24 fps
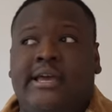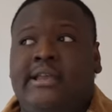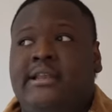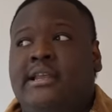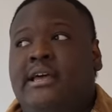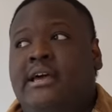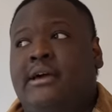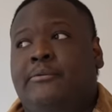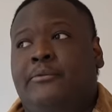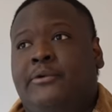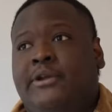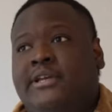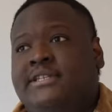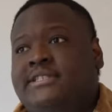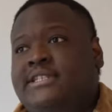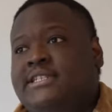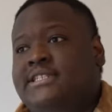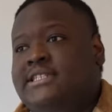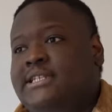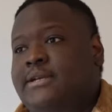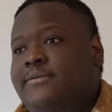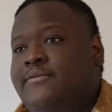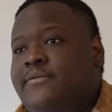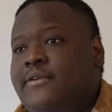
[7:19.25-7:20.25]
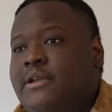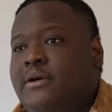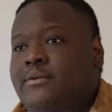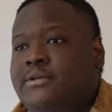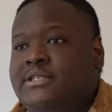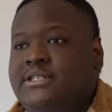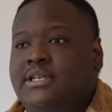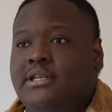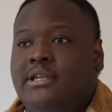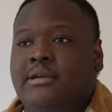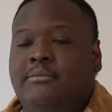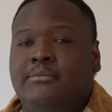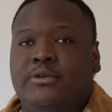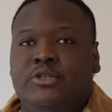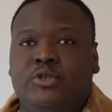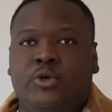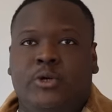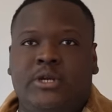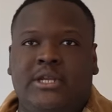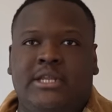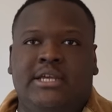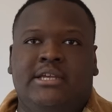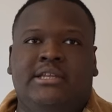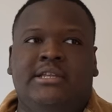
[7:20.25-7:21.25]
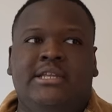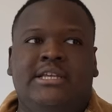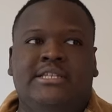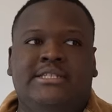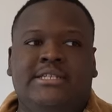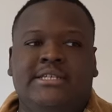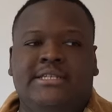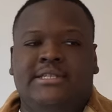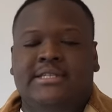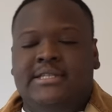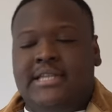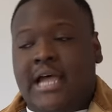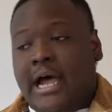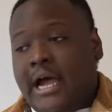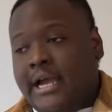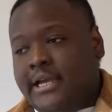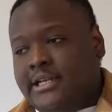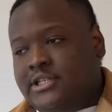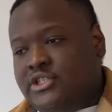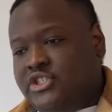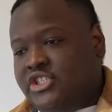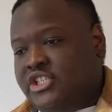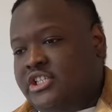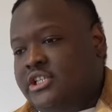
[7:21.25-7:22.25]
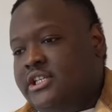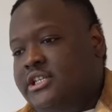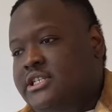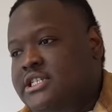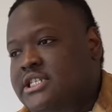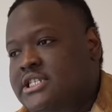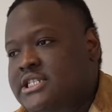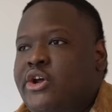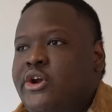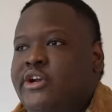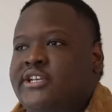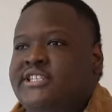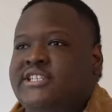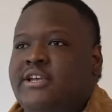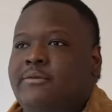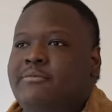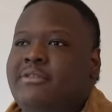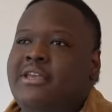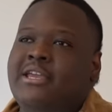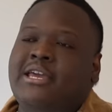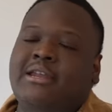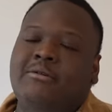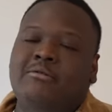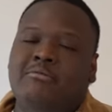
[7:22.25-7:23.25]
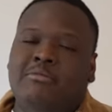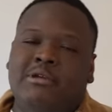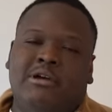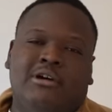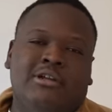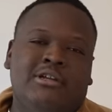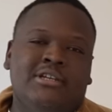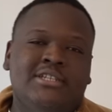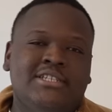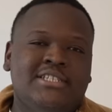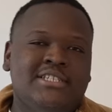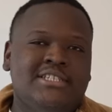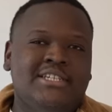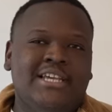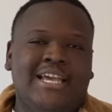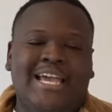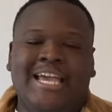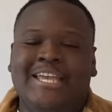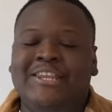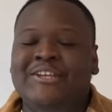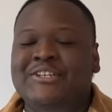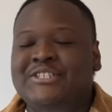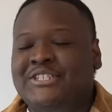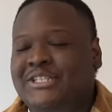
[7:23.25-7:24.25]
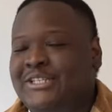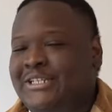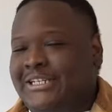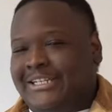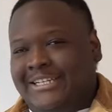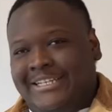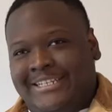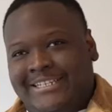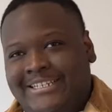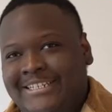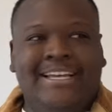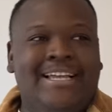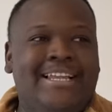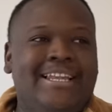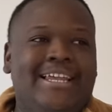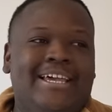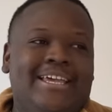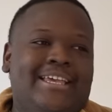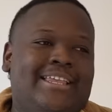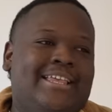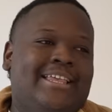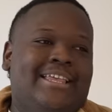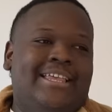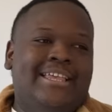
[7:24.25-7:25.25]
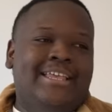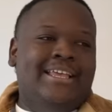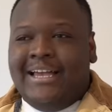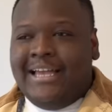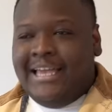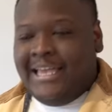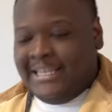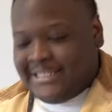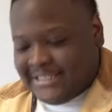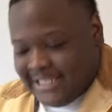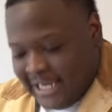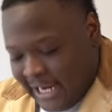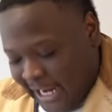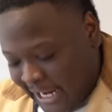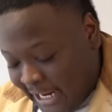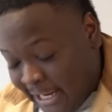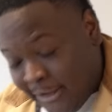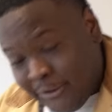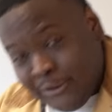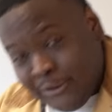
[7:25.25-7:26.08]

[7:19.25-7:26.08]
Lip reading: And that when I say slim fit, I would say like majority, like let's say tight jeans or something. And I'm gonna be honest, it doesn't look good. Like, it's like, I